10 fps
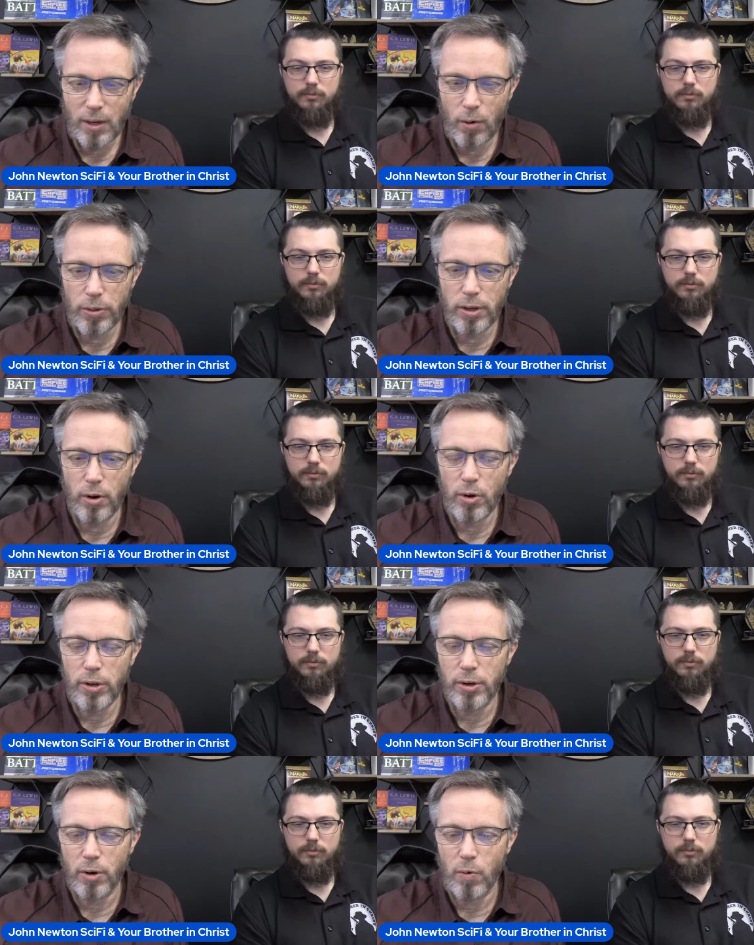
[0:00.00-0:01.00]
Speaker 1: the
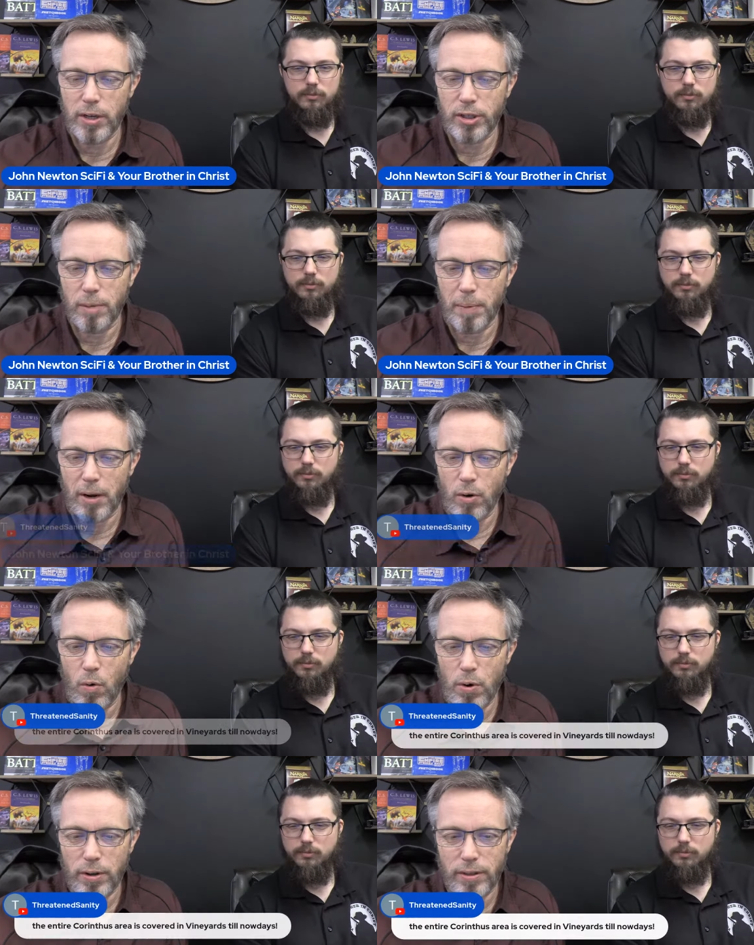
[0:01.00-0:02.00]
earlier question about
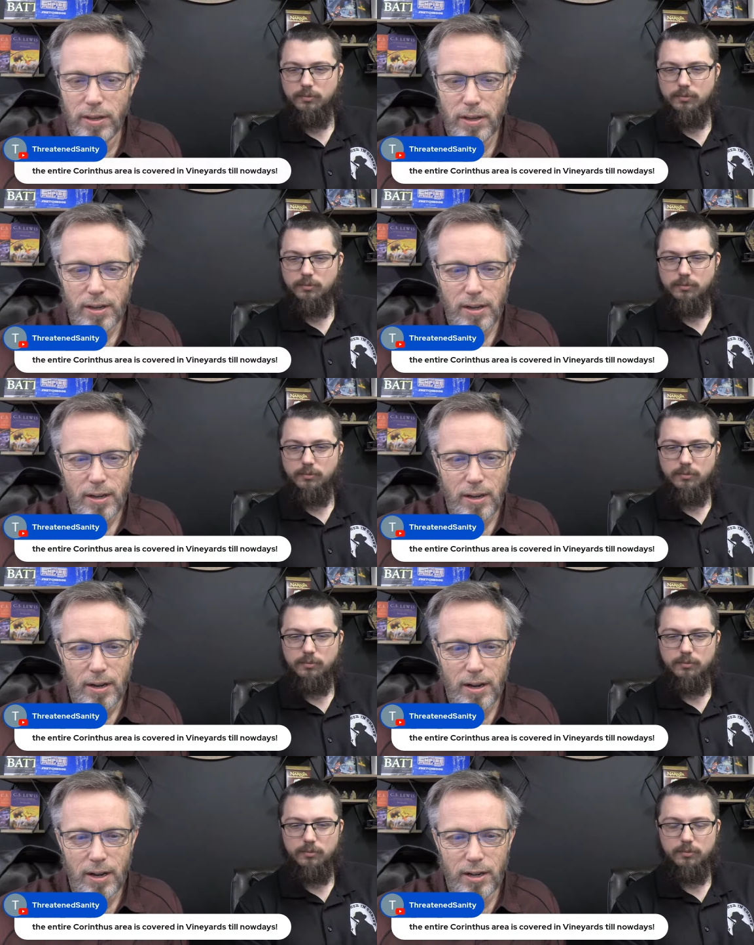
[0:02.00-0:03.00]
Corinth,
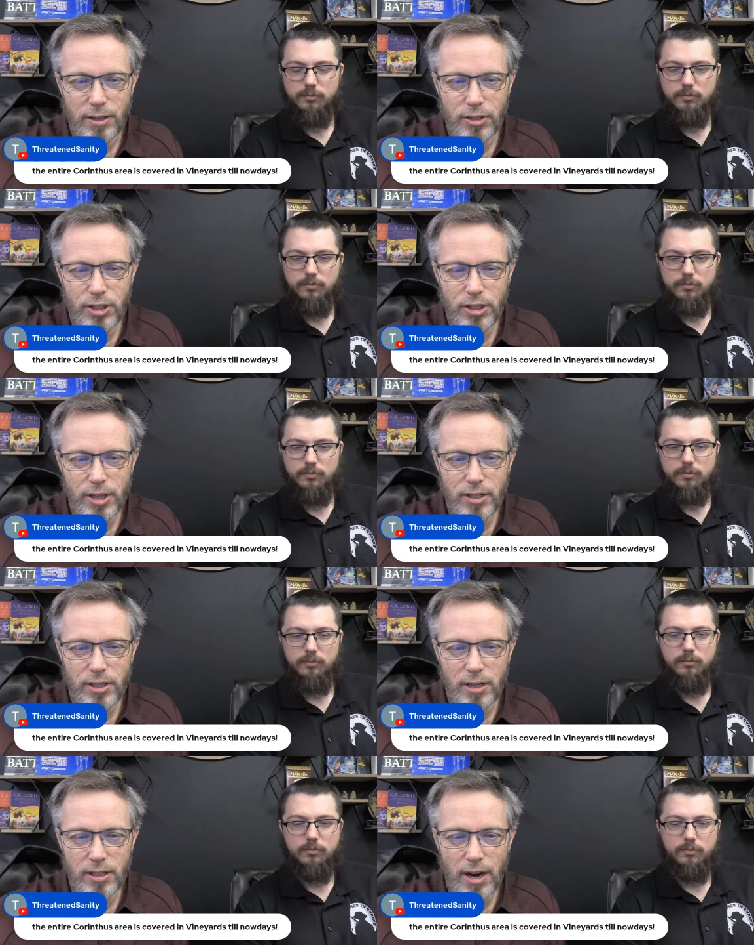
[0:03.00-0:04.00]
uh, she says the
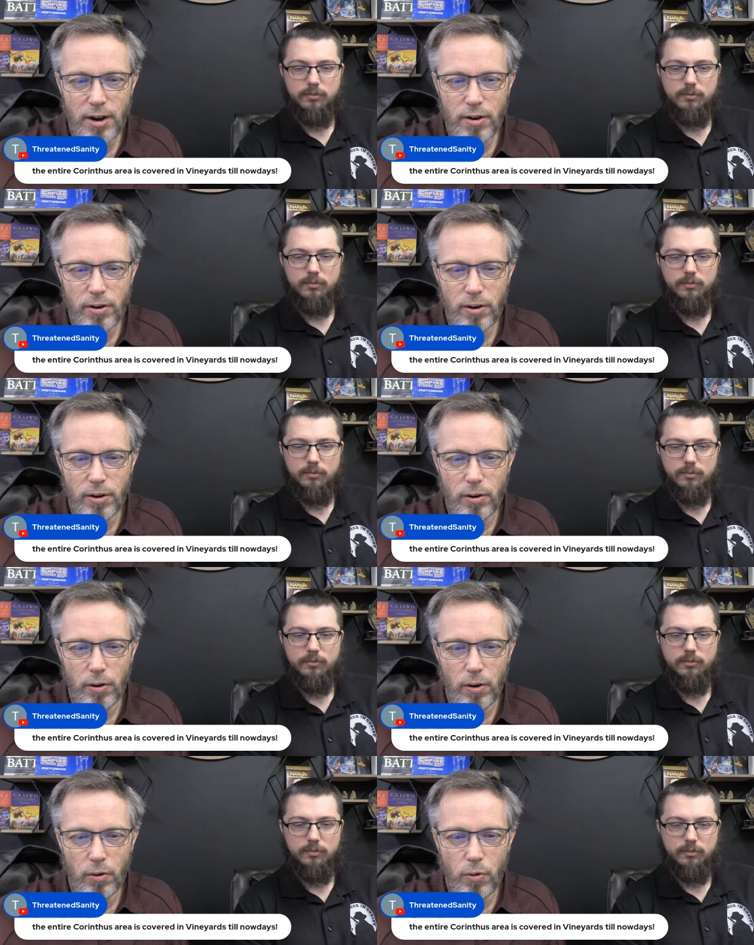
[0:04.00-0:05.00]
entire
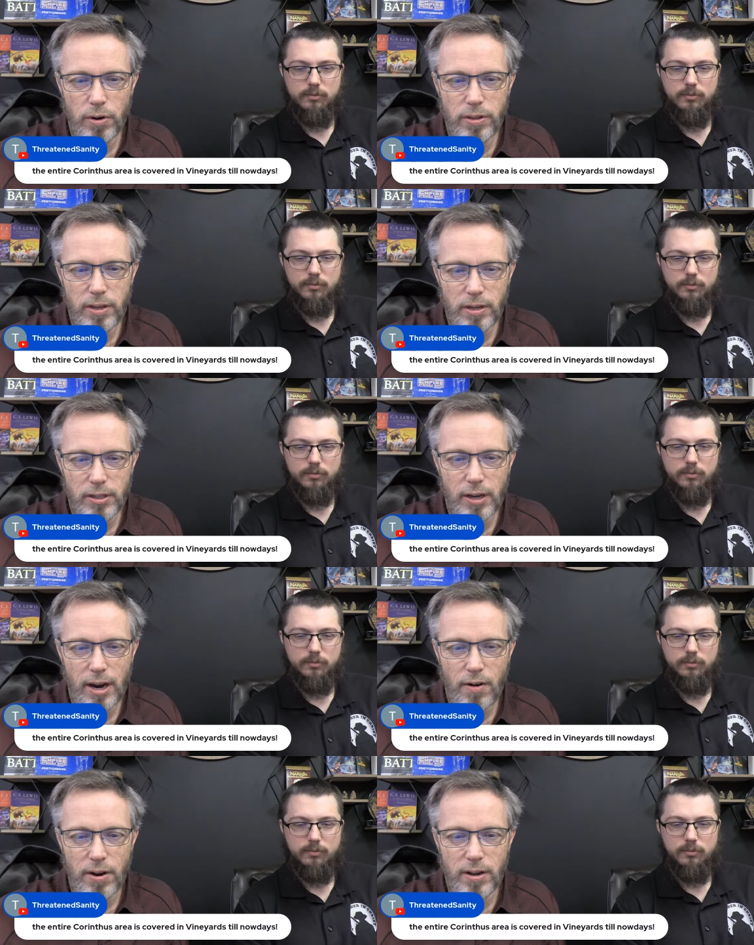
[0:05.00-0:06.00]
uh, Corinthius
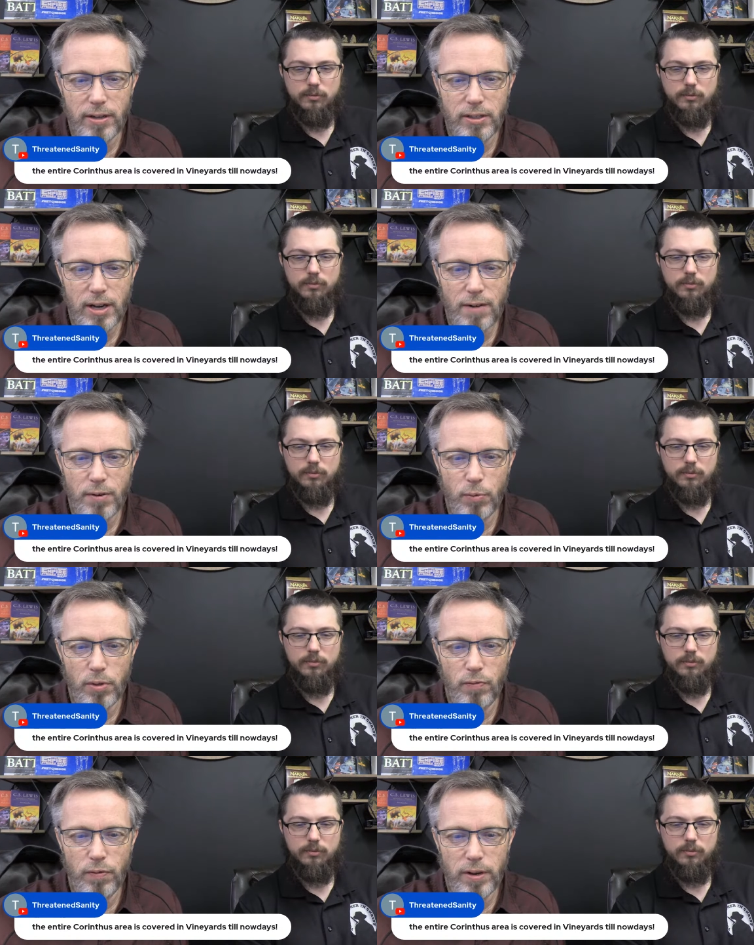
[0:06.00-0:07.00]
area is covered
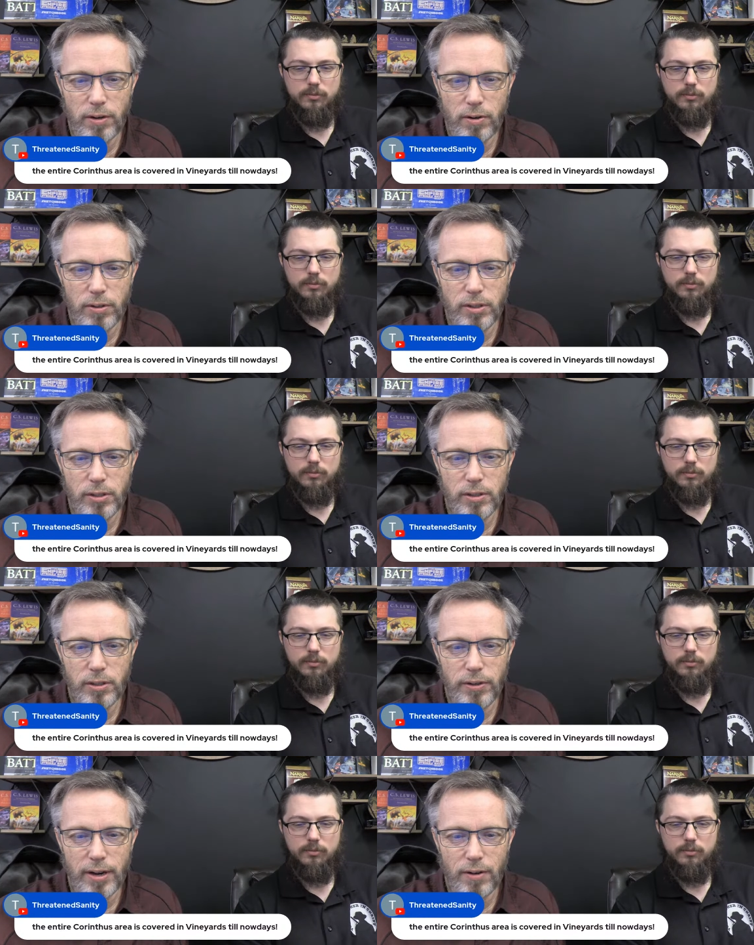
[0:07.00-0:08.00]
with vineyards
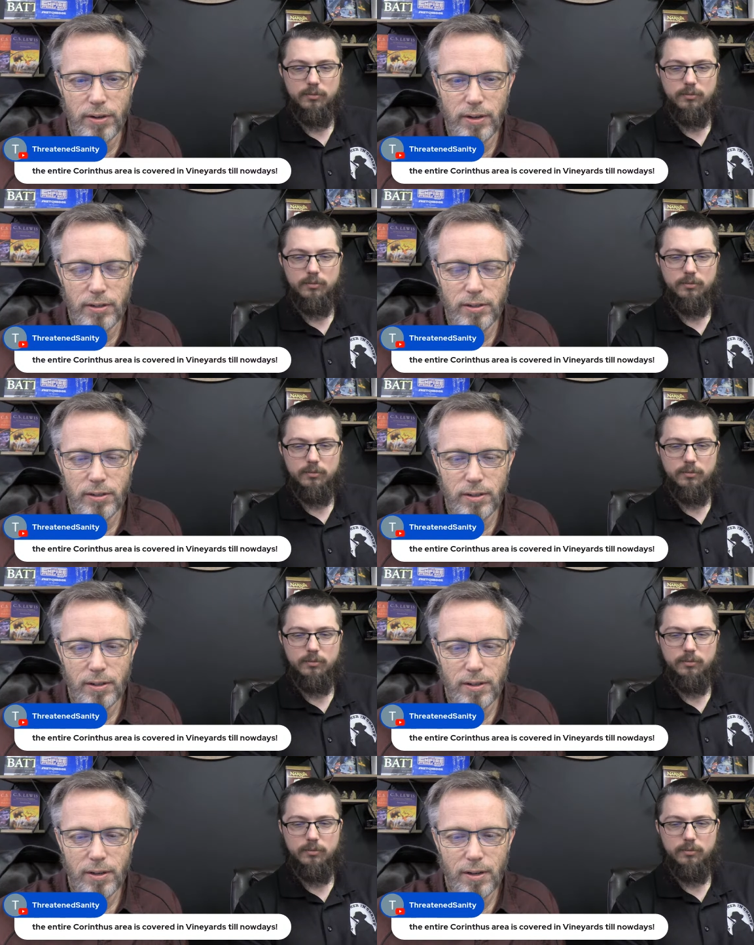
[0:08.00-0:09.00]
till nowadays.
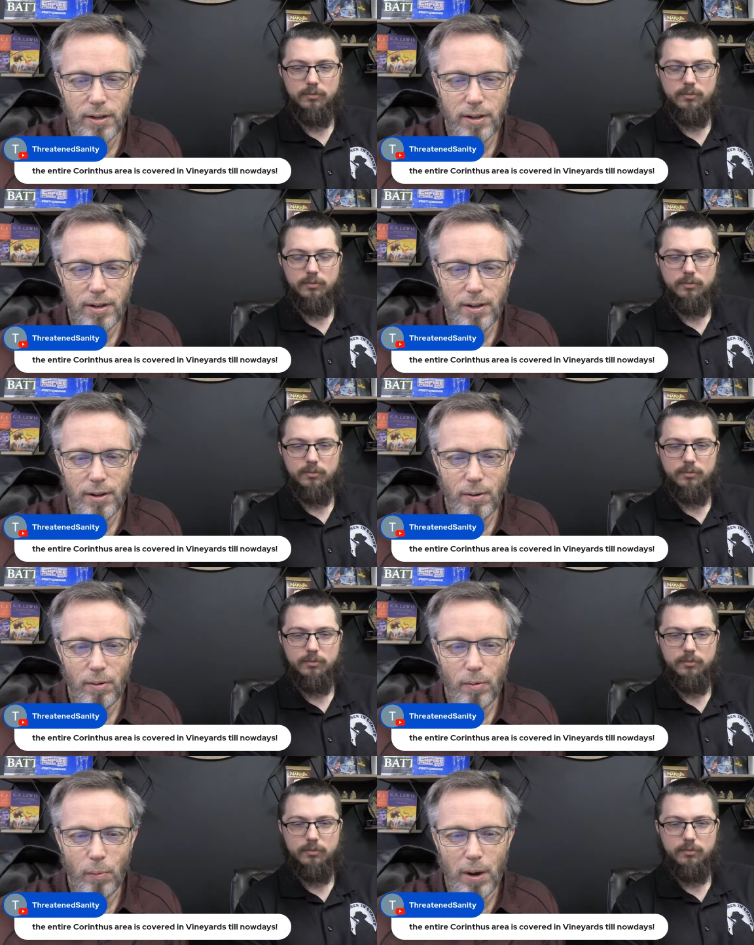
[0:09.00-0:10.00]

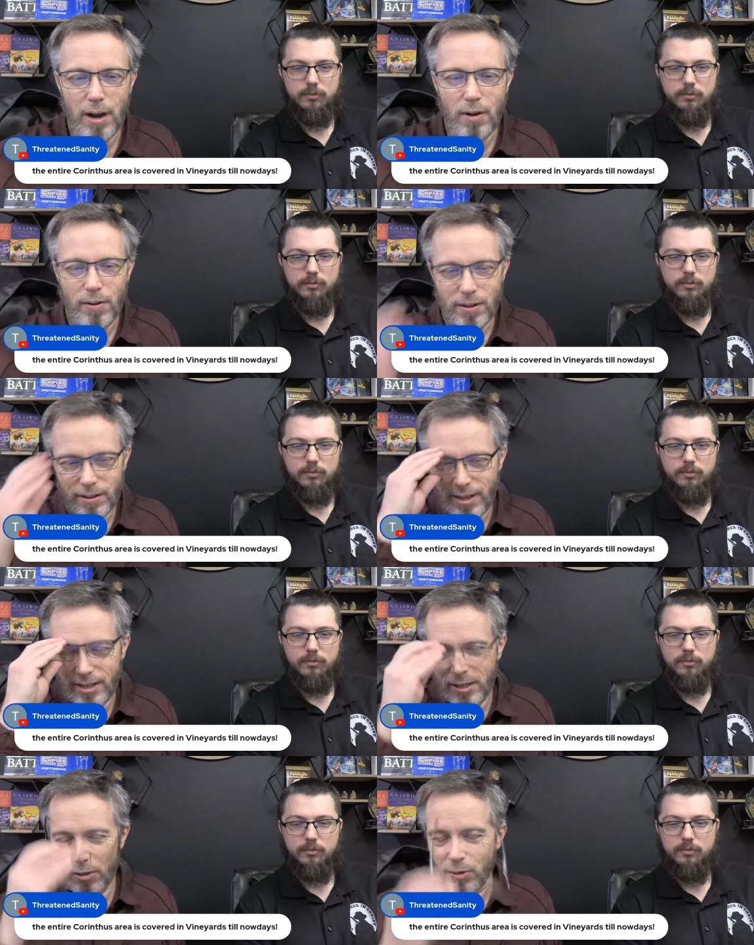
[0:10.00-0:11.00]
Wow, that's
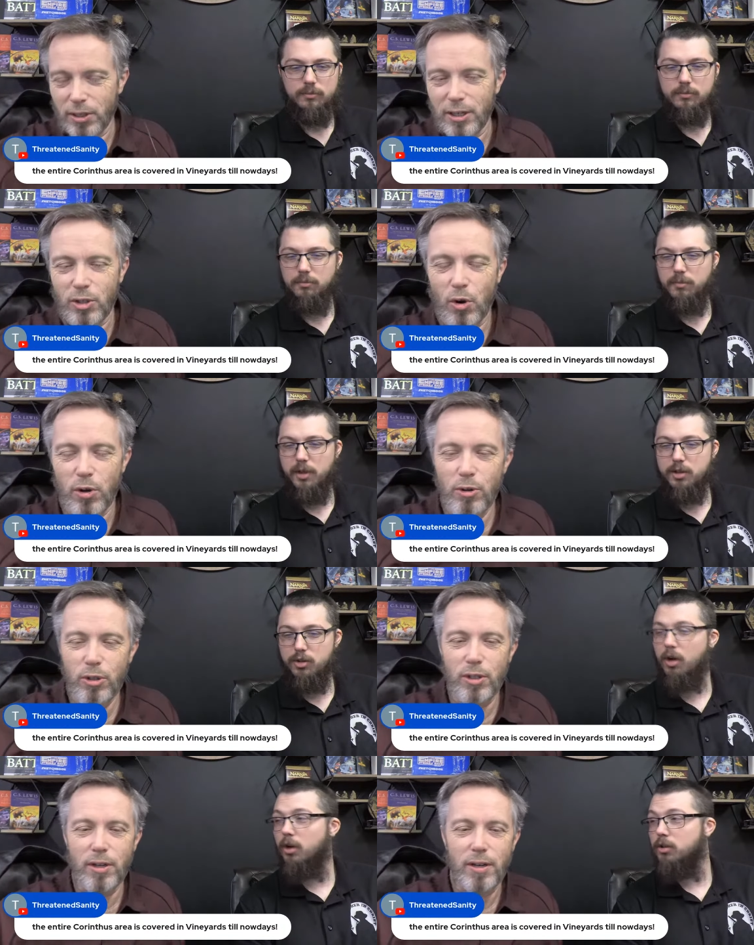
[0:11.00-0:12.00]
interesting. So it used
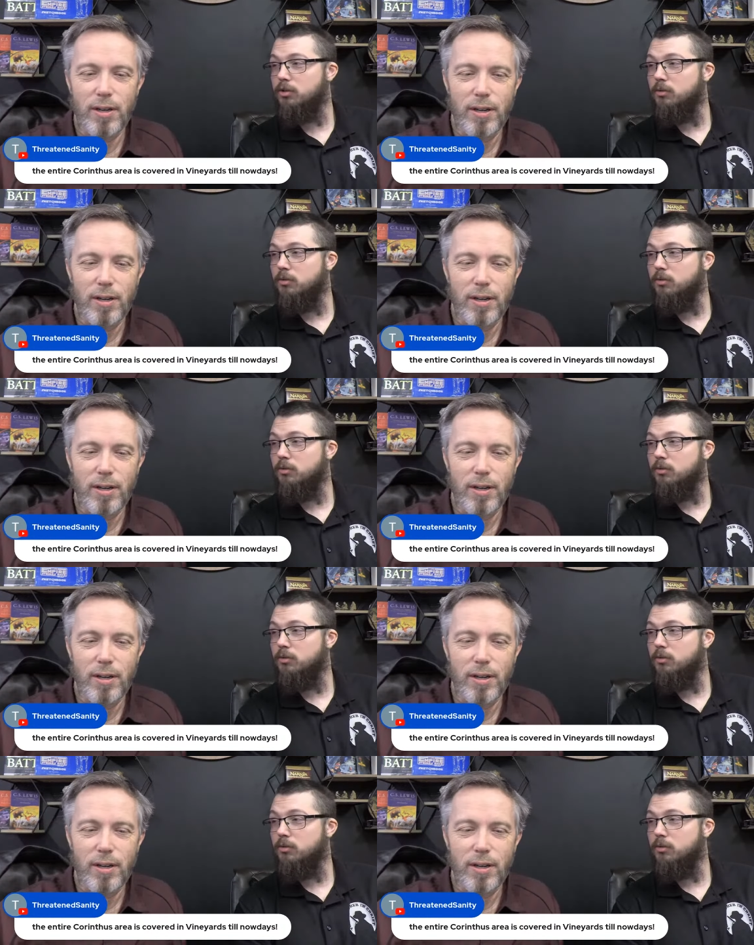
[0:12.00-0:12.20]
drunkards. To,